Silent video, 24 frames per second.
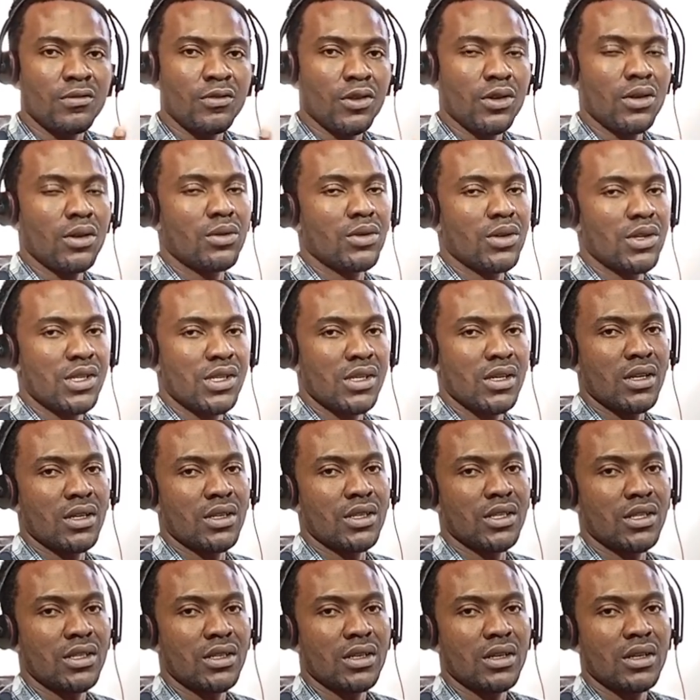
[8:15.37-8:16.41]
for your
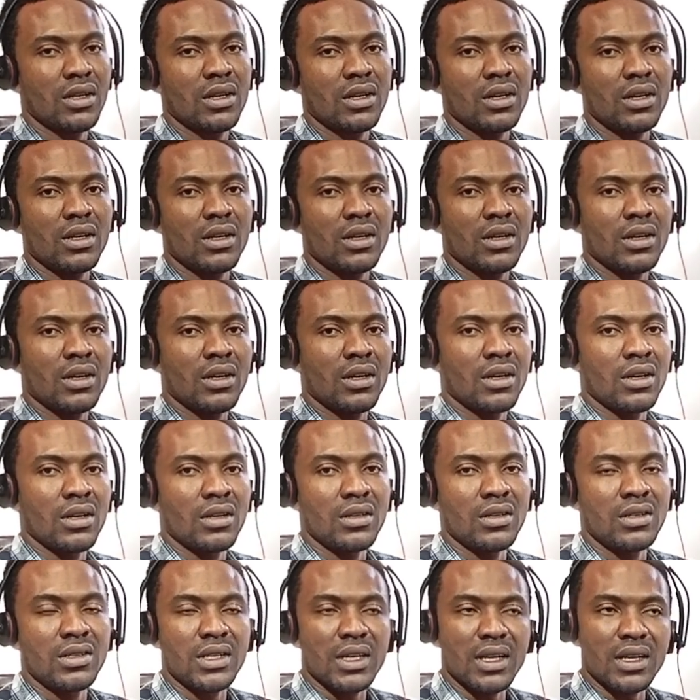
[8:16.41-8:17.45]
research,
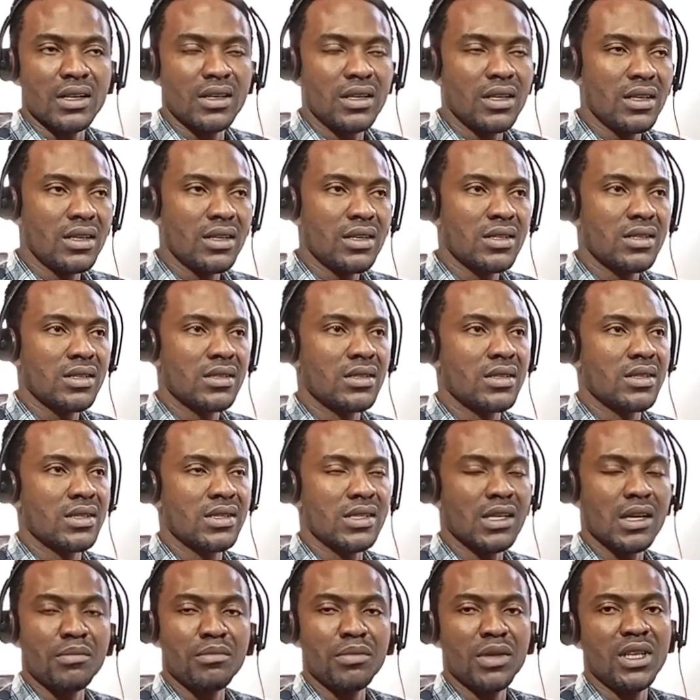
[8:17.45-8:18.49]
the techniques, the
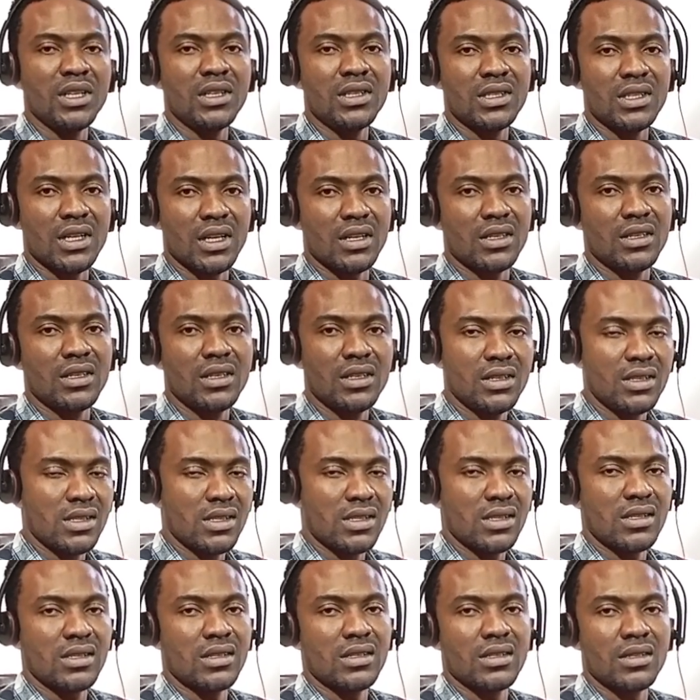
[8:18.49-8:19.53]
sampling
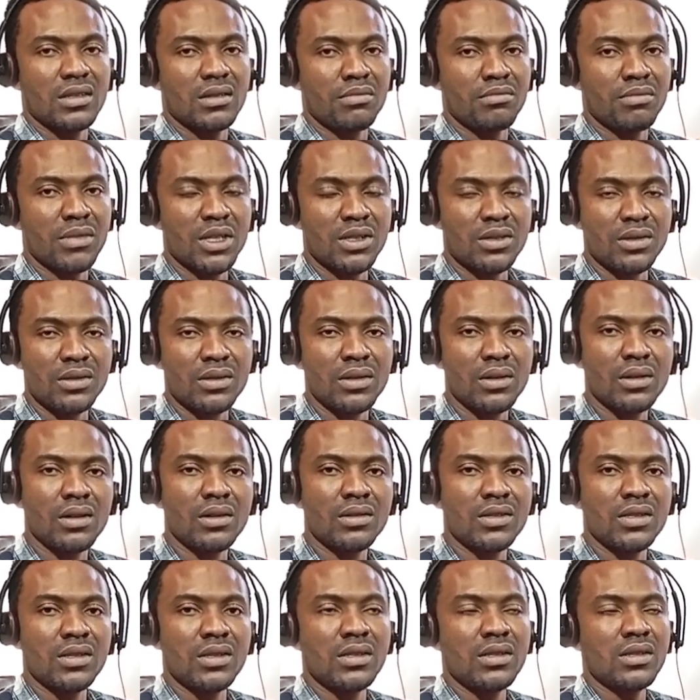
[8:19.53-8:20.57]
techniques,
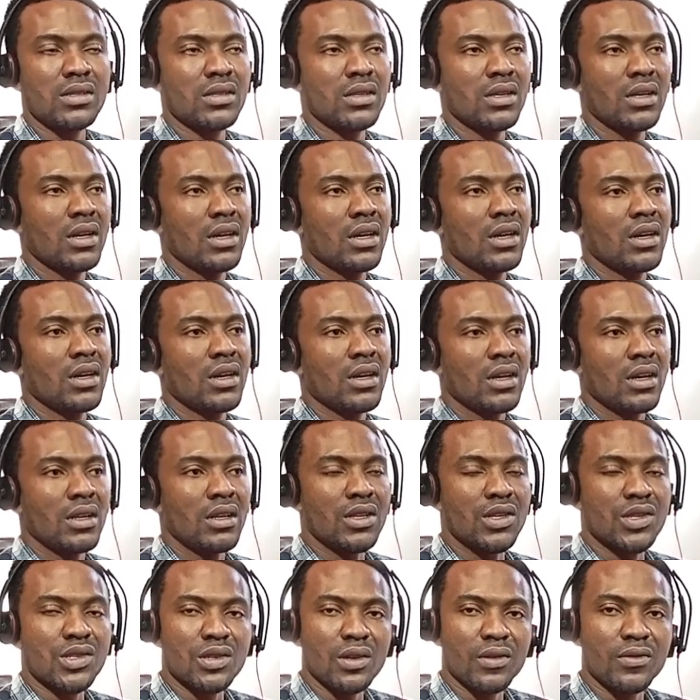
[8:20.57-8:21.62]
methodologies,
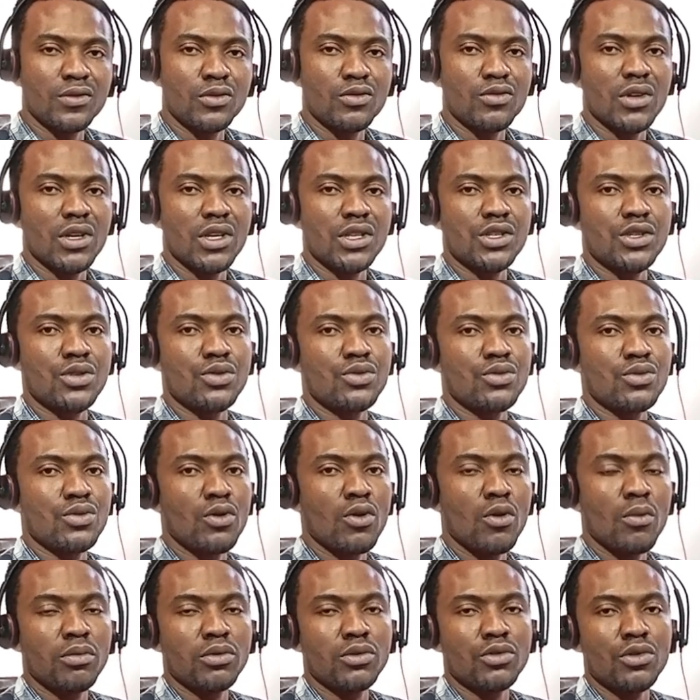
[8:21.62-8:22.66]
the softwares you
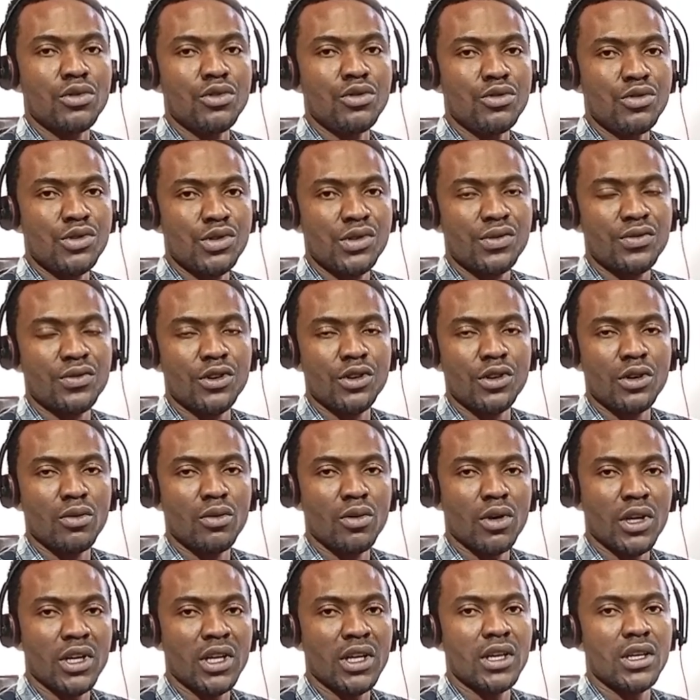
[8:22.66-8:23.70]
hope to use for your
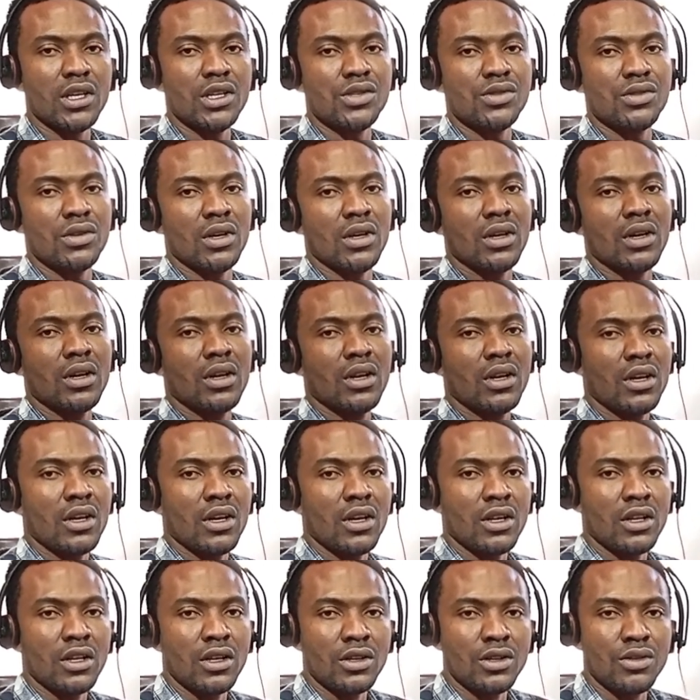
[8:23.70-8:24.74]
work in case you are
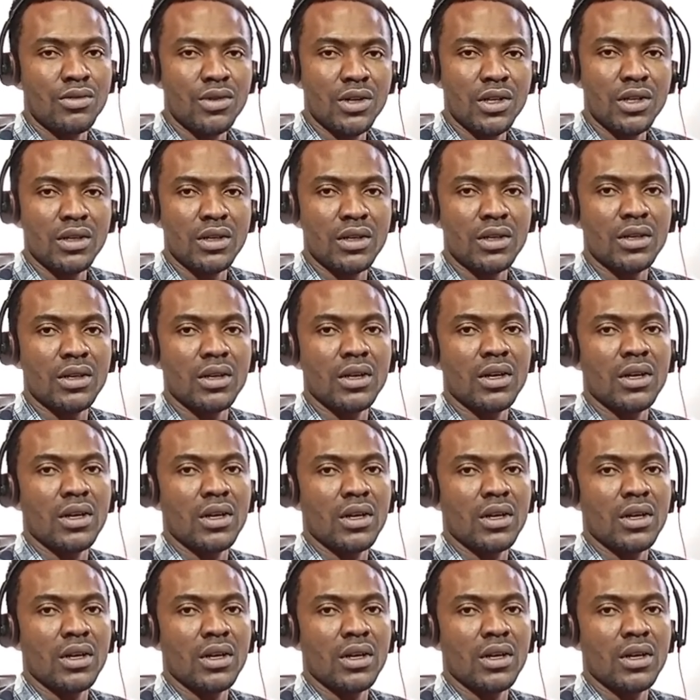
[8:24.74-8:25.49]
doing